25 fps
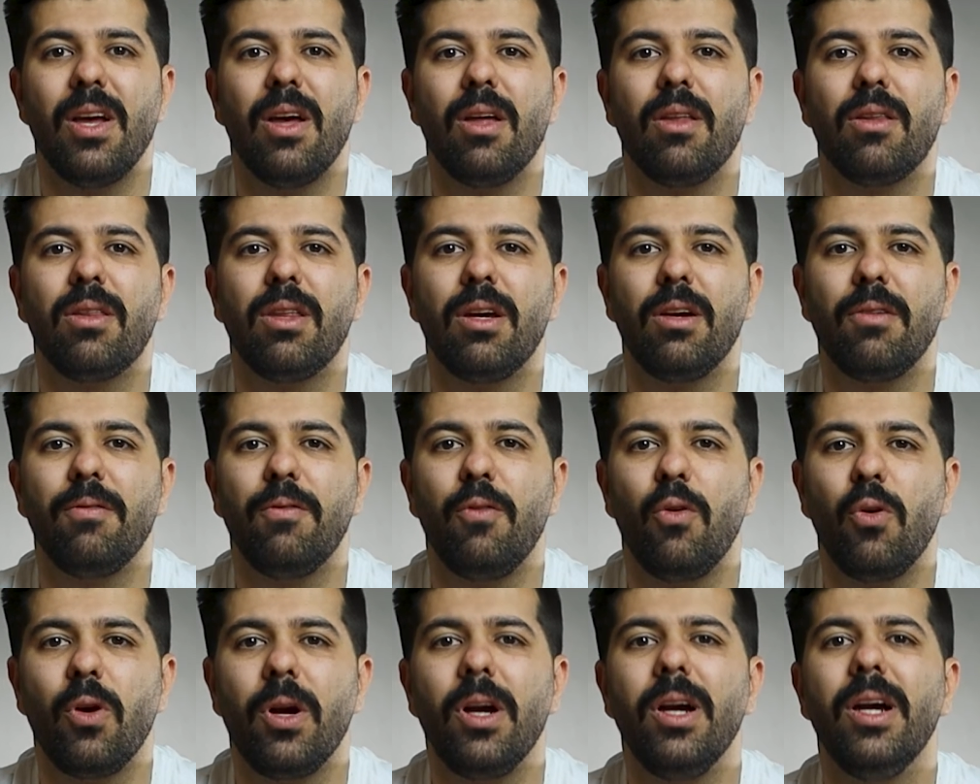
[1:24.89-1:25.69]

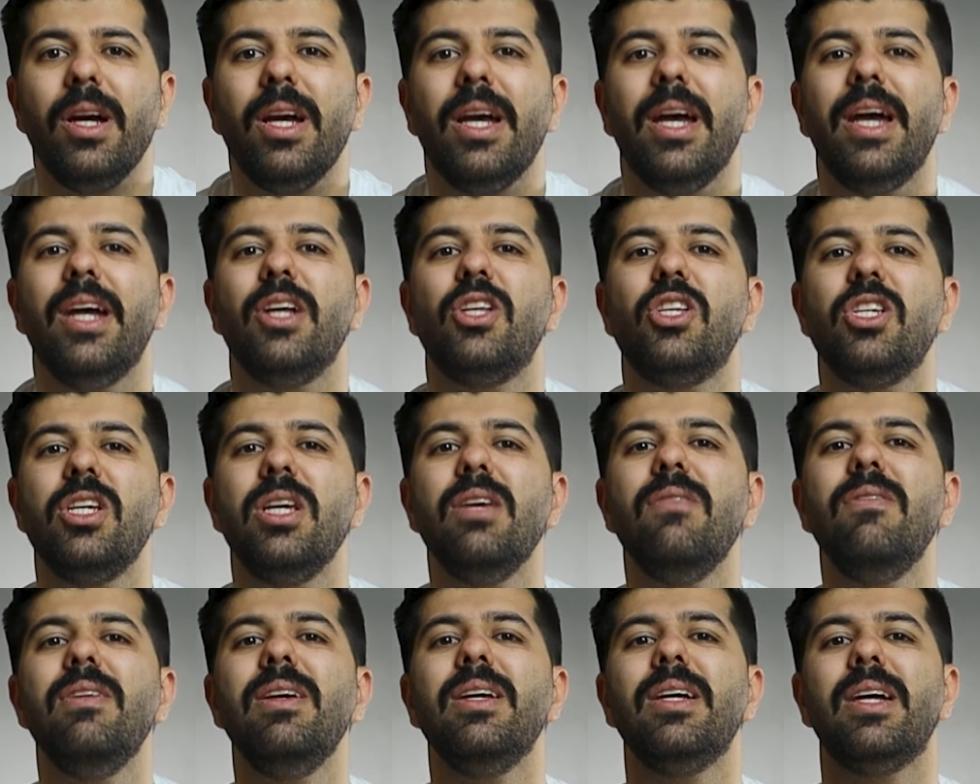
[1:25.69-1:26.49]
Therefore,
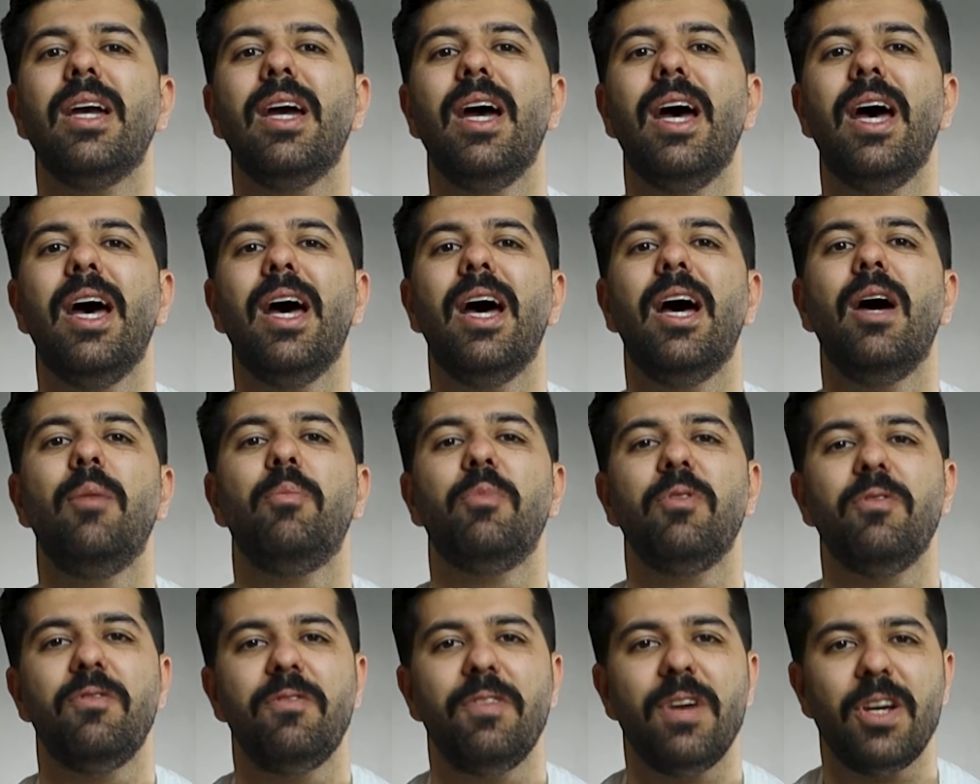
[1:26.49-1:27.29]
achieving a
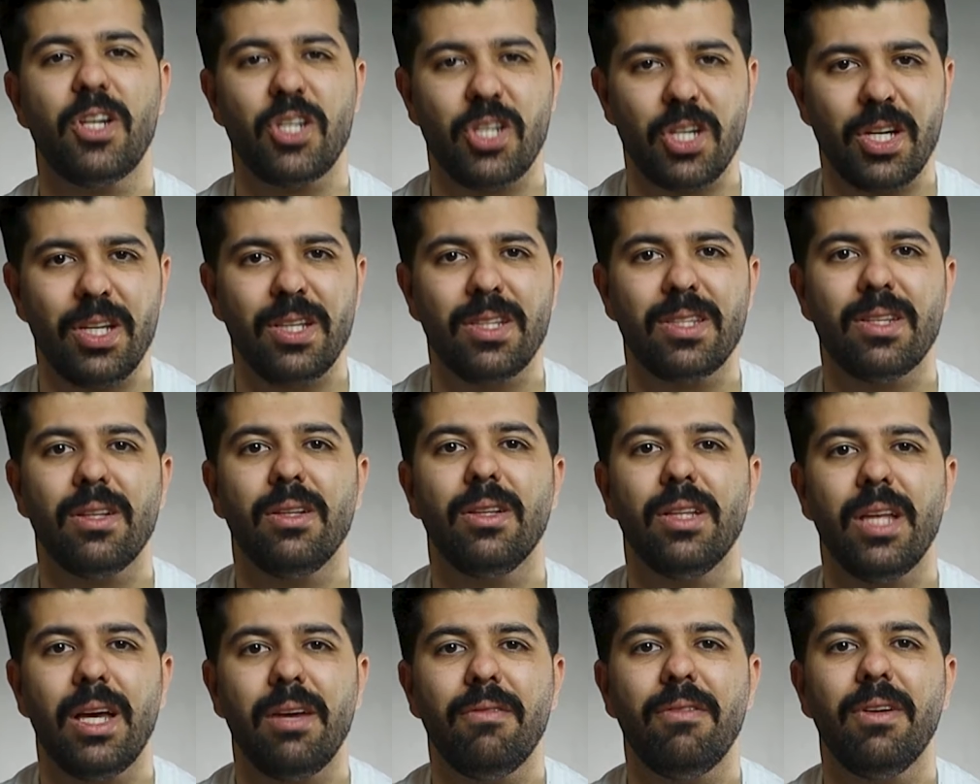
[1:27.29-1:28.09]
proficient
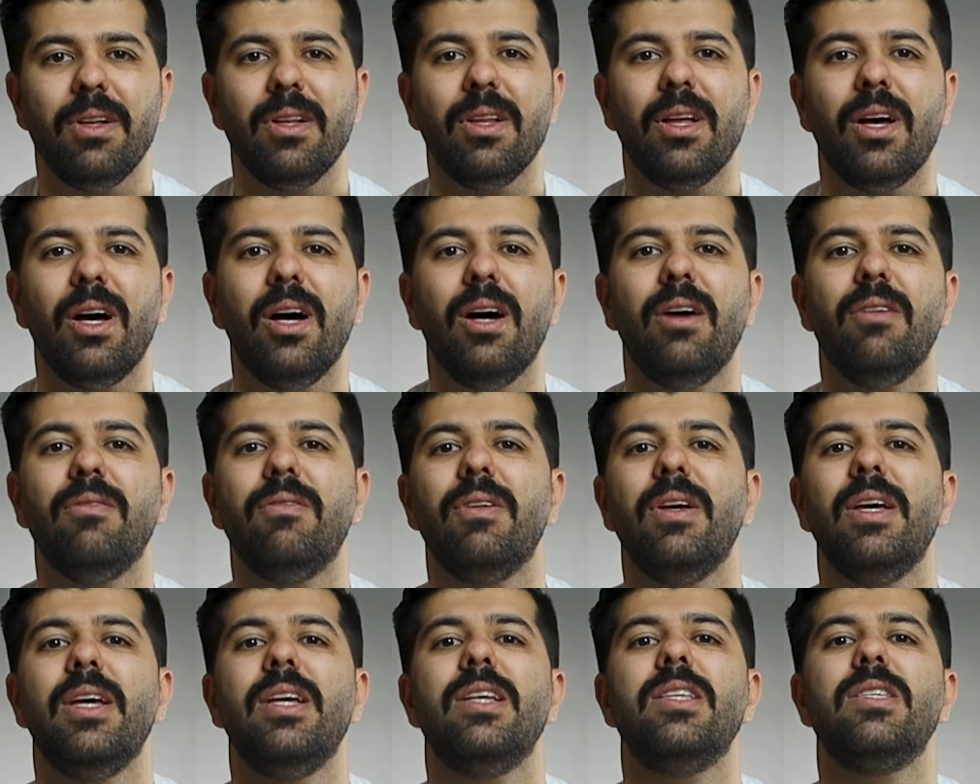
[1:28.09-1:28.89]
level of
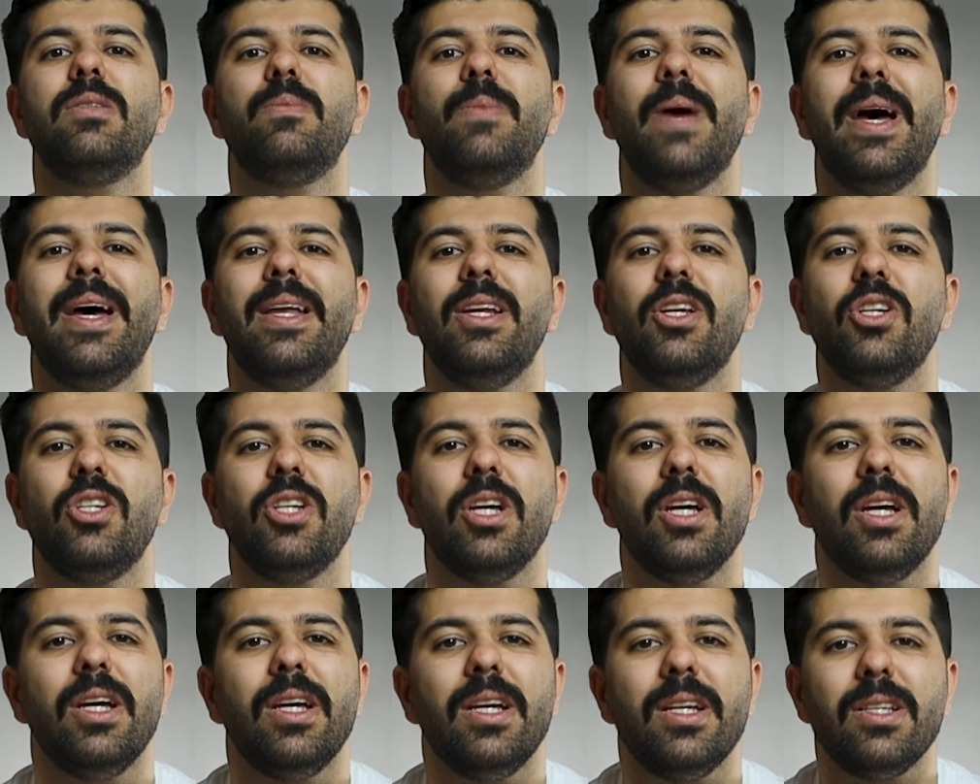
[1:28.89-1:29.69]
Spanish
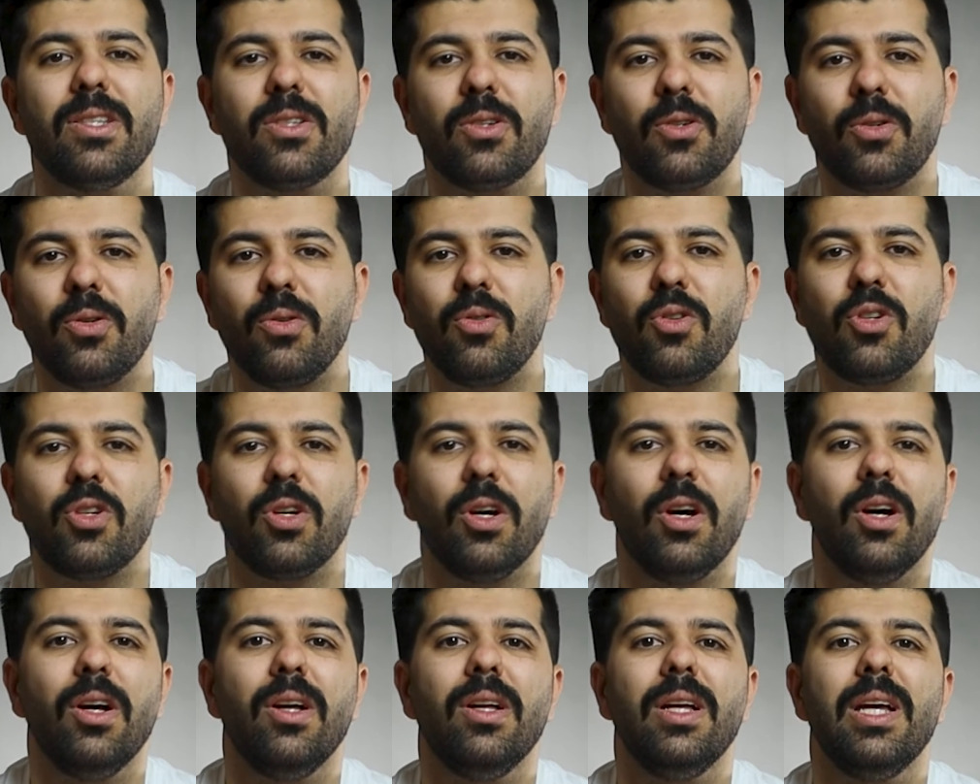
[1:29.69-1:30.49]
is
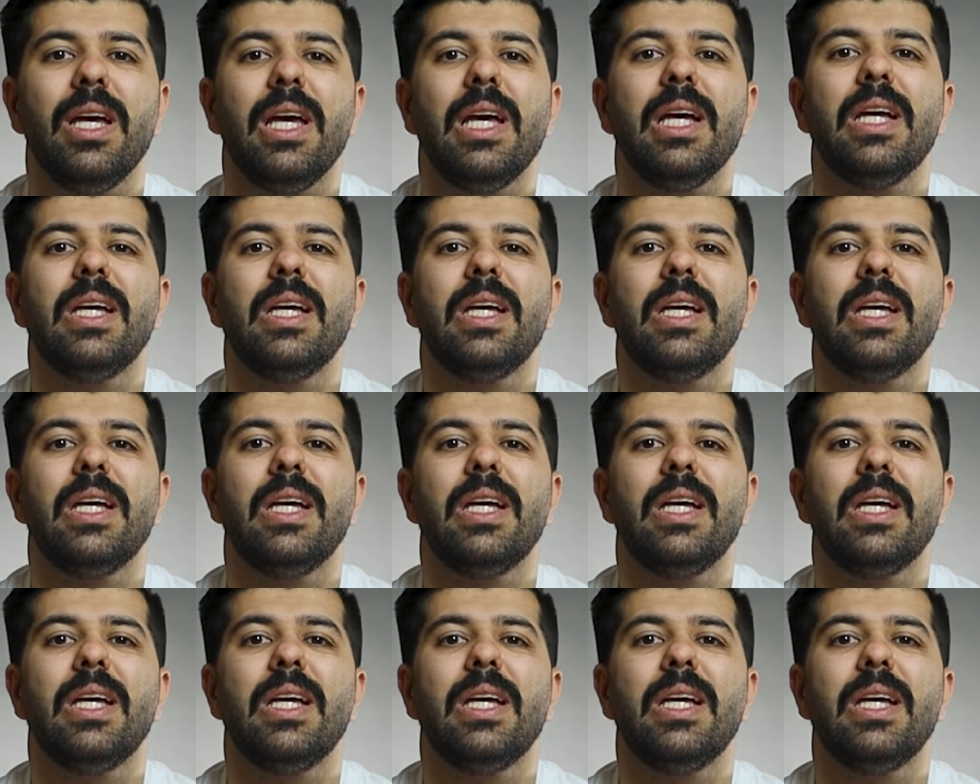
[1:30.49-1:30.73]
crucial,